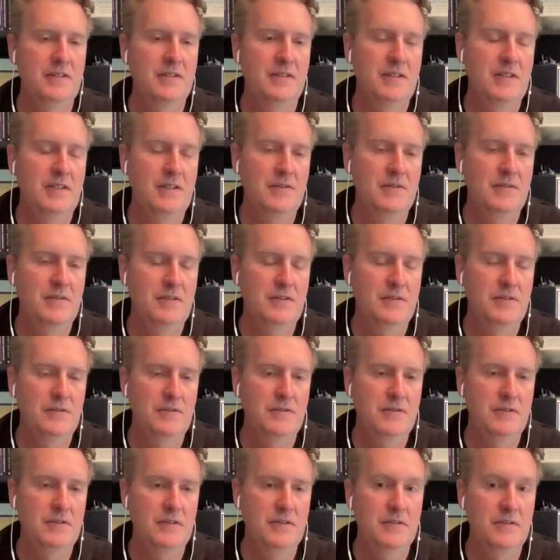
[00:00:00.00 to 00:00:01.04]
they used to
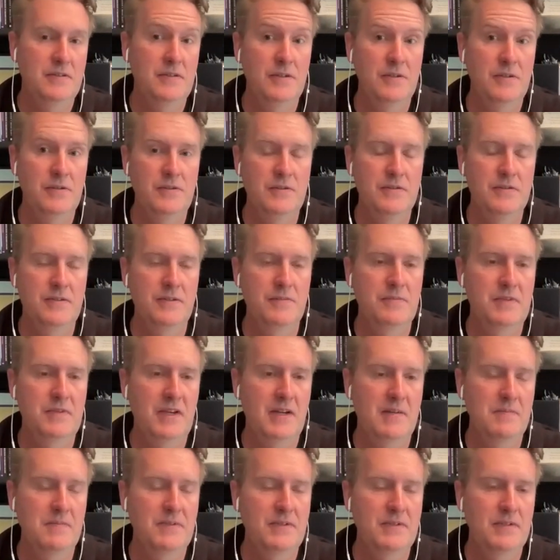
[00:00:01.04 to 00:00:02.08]
use and still use
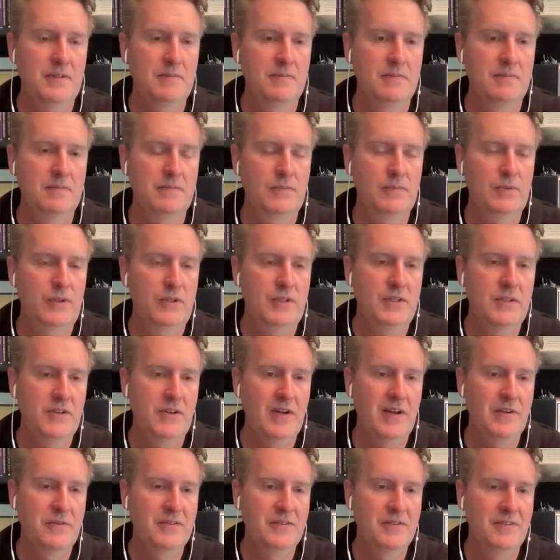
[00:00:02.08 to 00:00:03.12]
sometimes to clean you
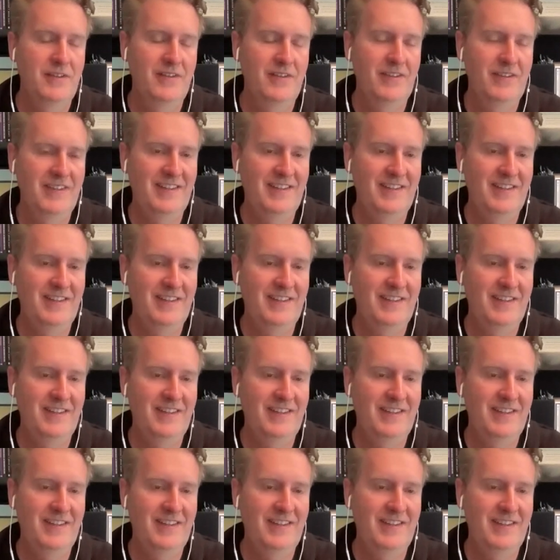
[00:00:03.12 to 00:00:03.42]
out.